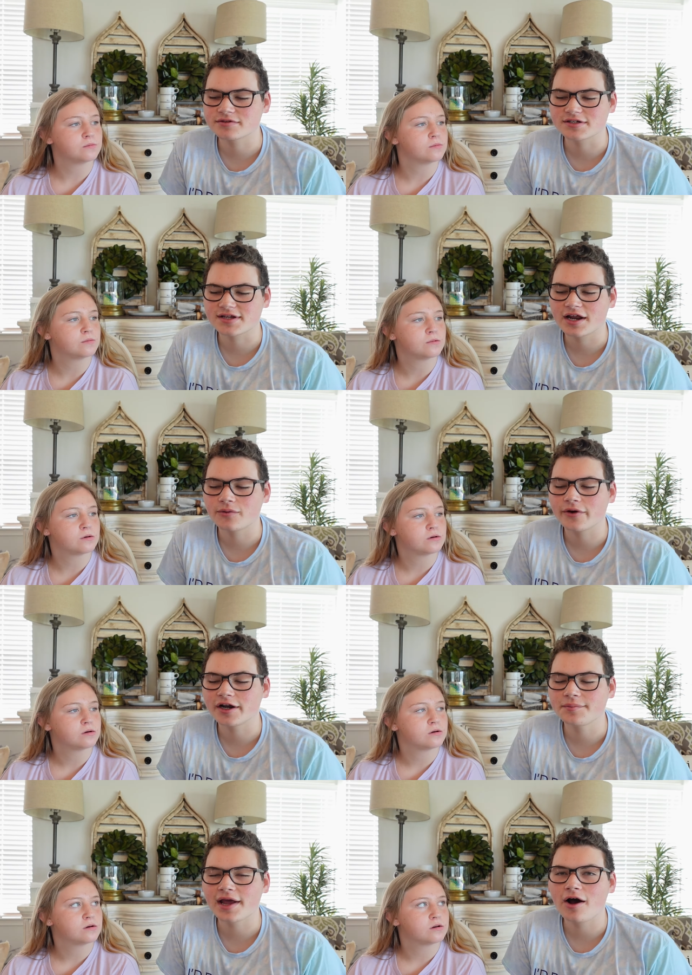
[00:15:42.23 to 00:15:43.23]
Speaker 1: just kind of
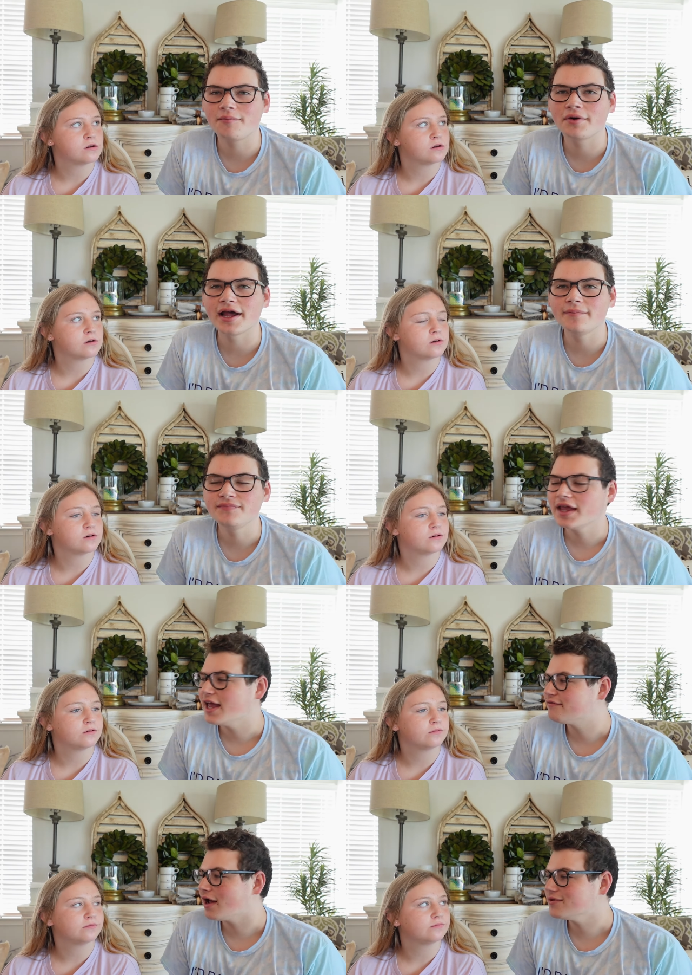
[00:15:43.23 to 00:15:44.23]
weirded me out. But
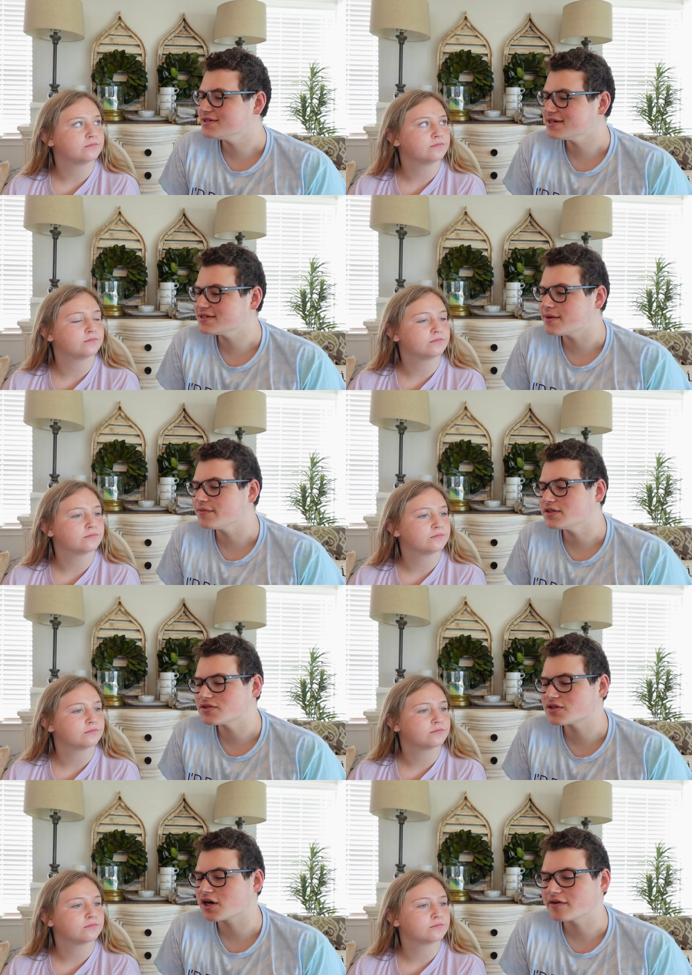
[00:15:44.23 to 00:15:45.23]
if that was like something
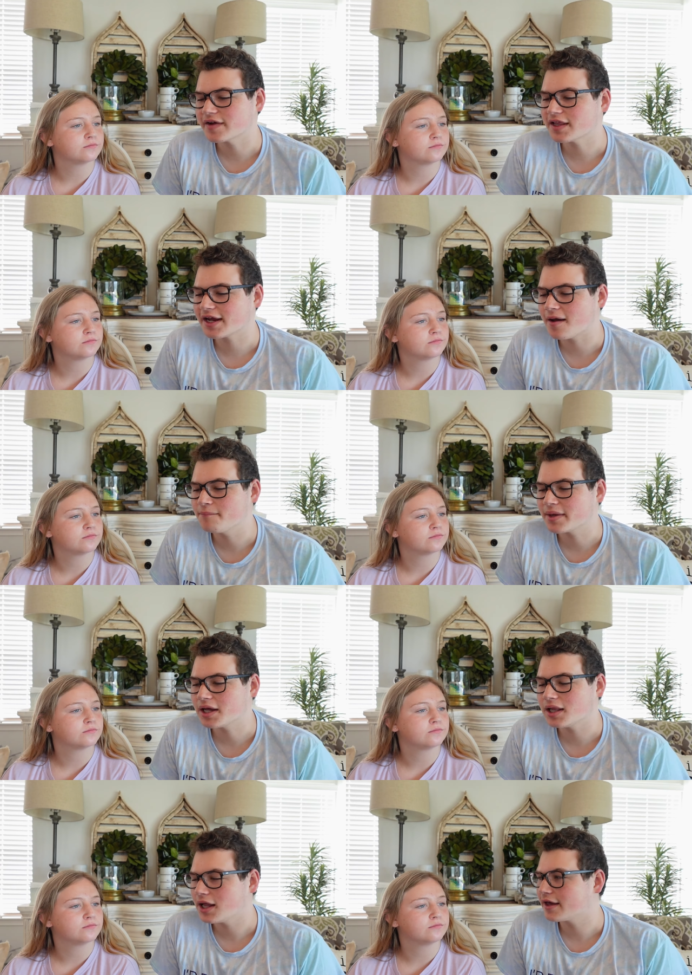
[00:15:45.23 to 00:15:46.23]
served at like a
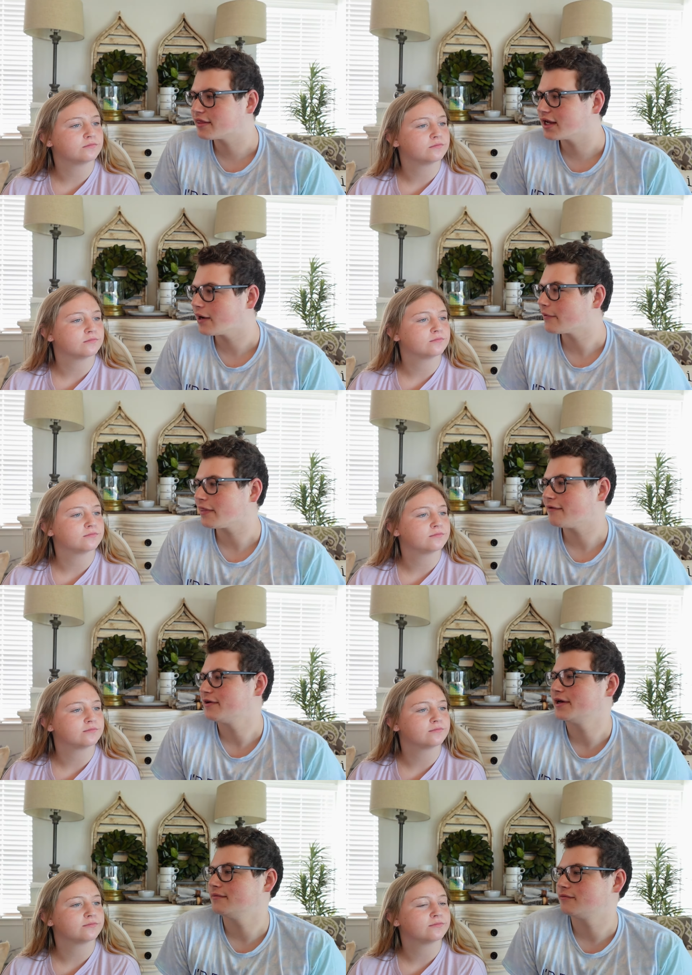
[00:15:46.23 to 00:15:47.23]
meal, I think I would love
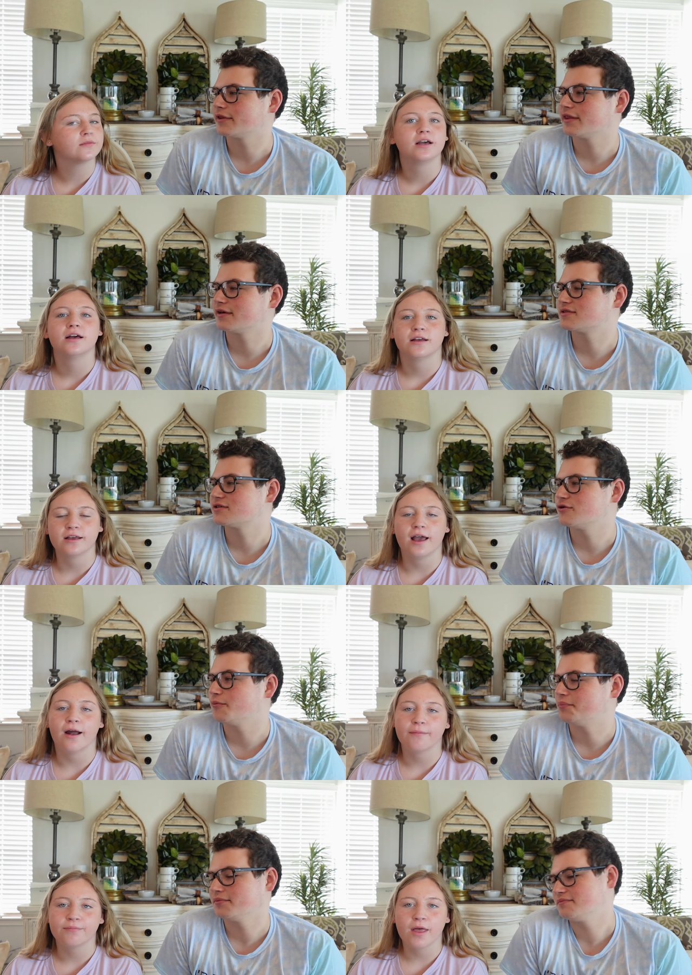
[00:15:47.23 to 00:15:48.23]
it with like soup.
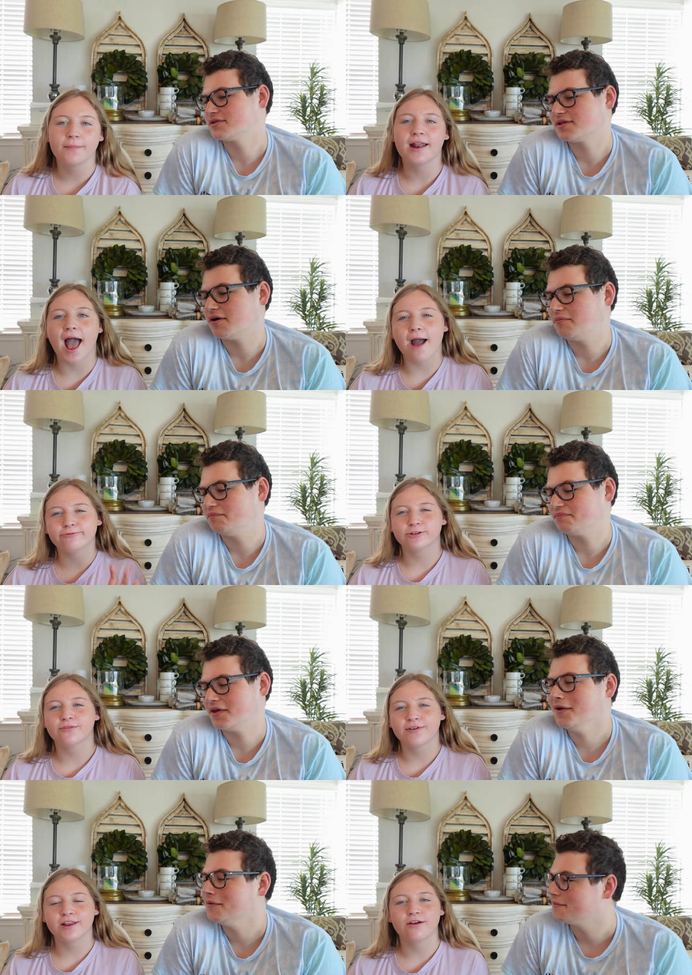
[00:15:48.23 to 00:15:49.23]
Yeah.
Speaker 2: I mean, so. after the
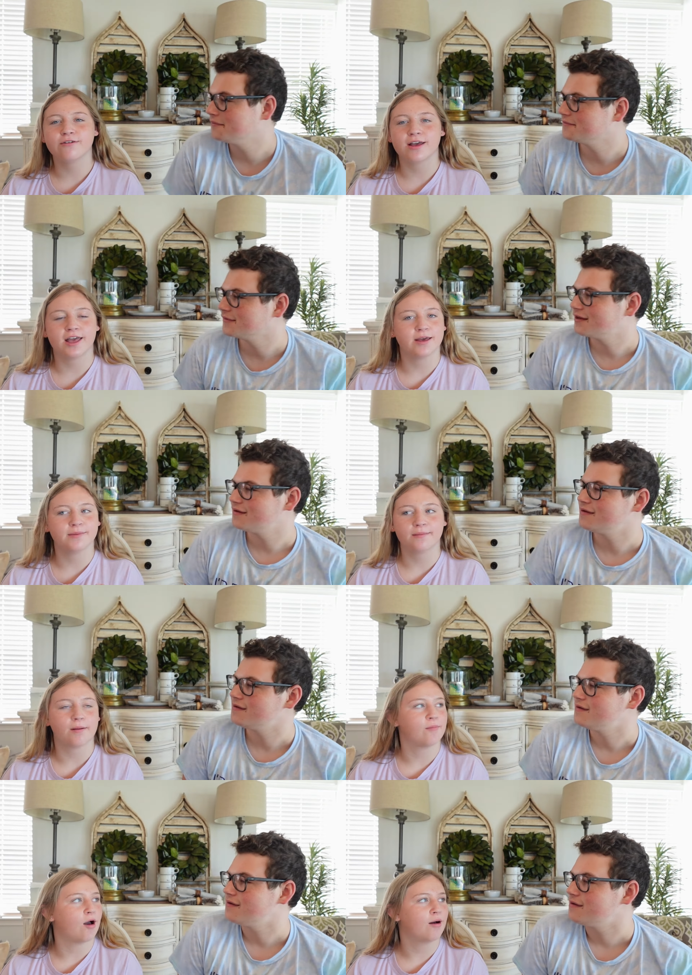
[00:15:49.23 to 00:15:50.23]
video, him and my
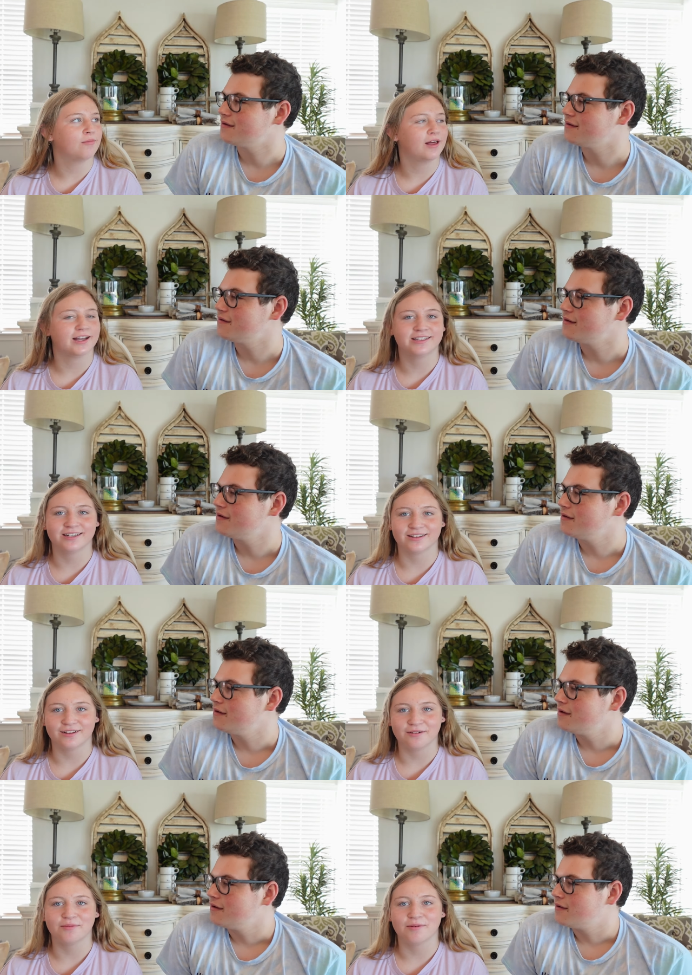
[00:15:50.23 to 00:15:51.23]
mom liked it a
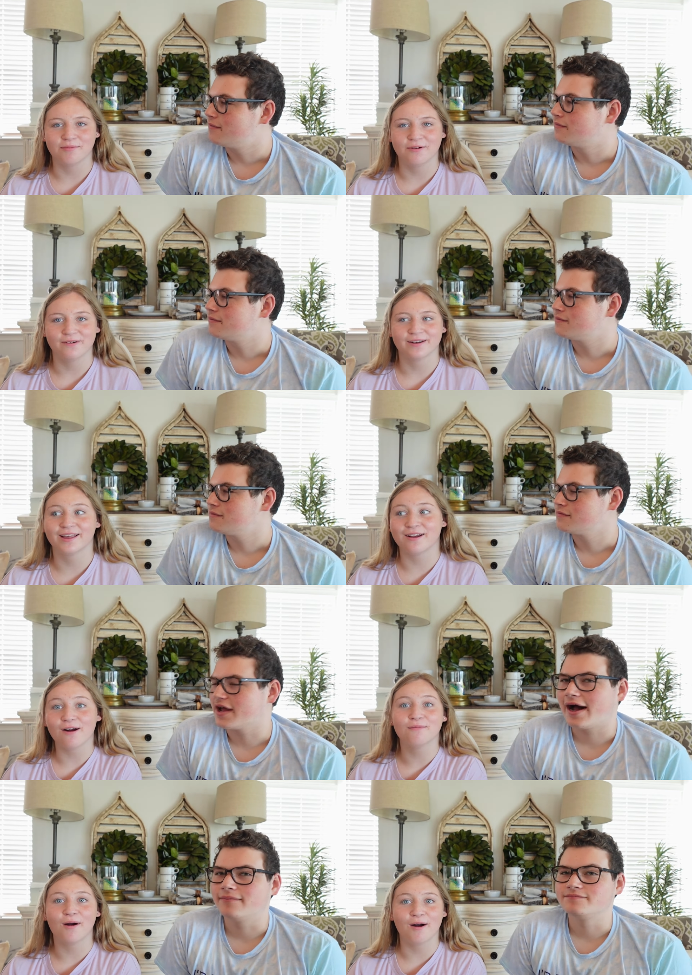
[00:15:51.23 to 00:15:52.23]
little bit more. Like our
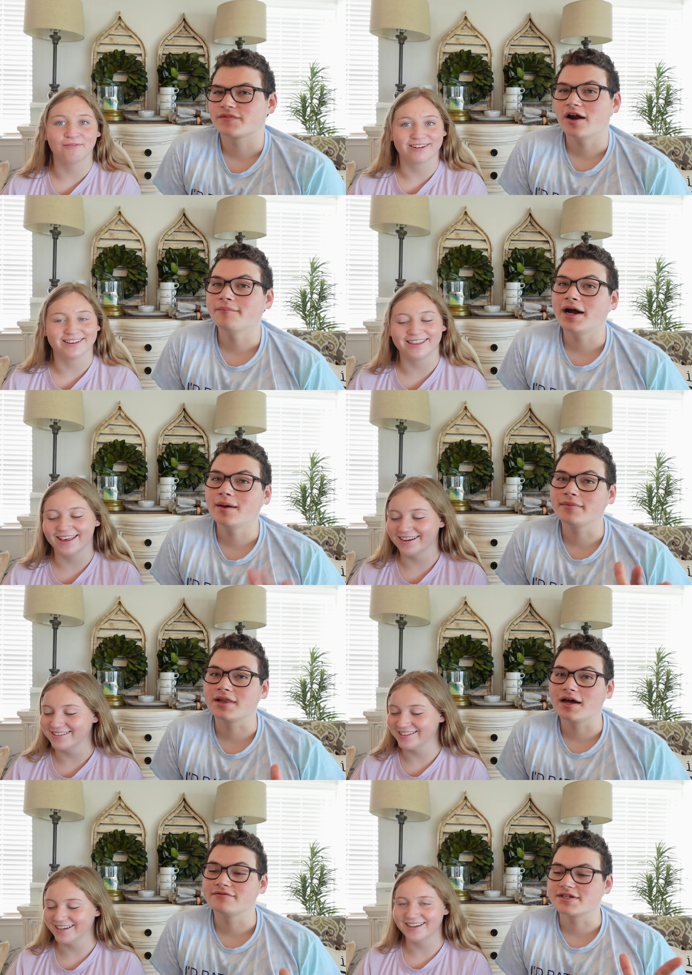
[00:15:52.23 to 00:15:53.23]
yeah, mom, really our mom
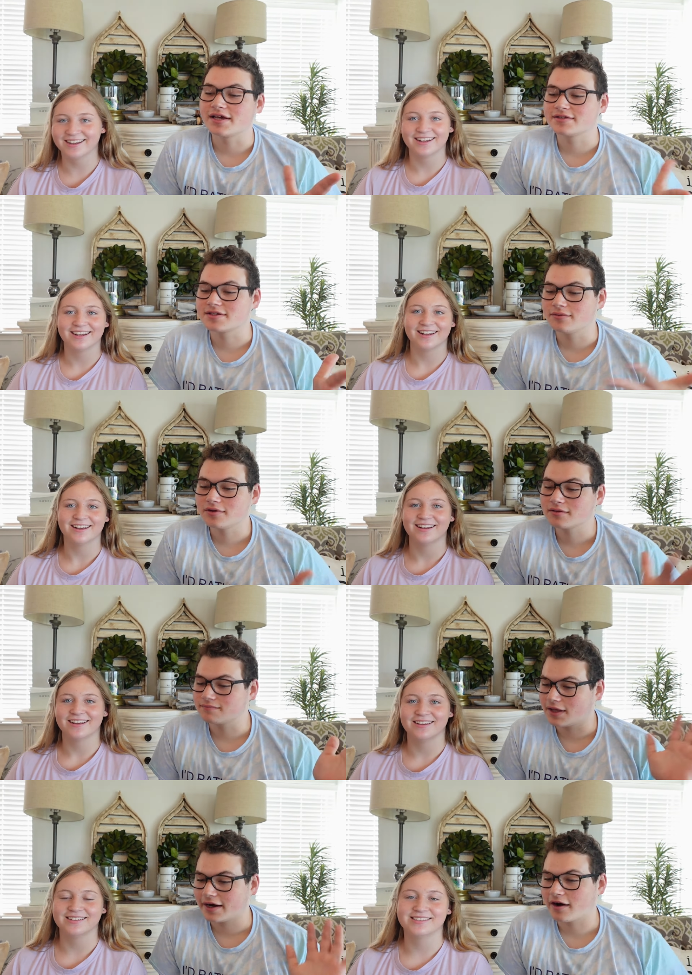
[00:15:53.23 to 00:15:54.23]
loved it. it.
Speaker 1: so we'll let